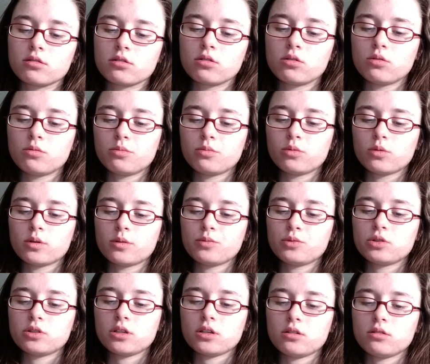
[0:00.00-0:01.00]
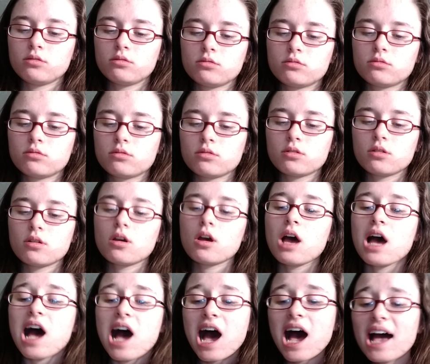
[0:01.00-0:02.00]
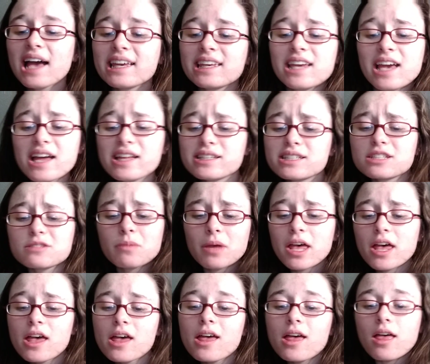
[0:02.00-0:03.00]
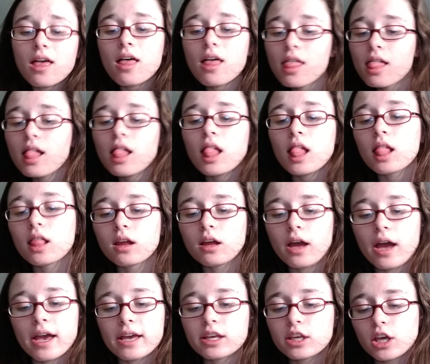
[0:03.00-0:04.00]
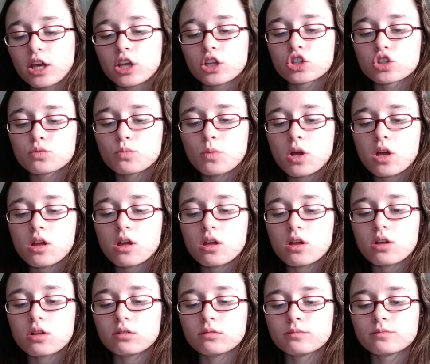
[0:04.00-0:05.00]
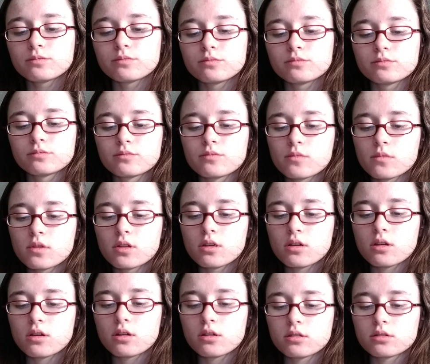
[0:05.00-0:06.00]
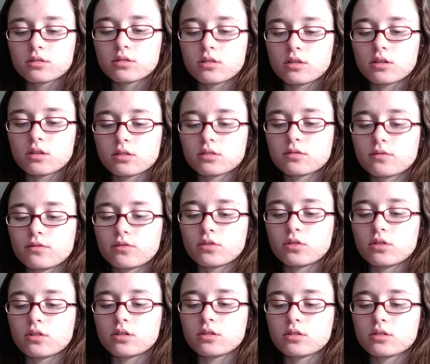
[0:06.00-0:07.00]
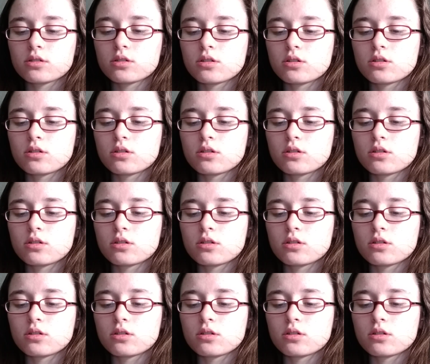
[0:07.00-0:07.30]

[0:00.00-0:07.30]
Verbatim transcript: Oh, whoopsie. I can't spell. I can't spell. Six foot.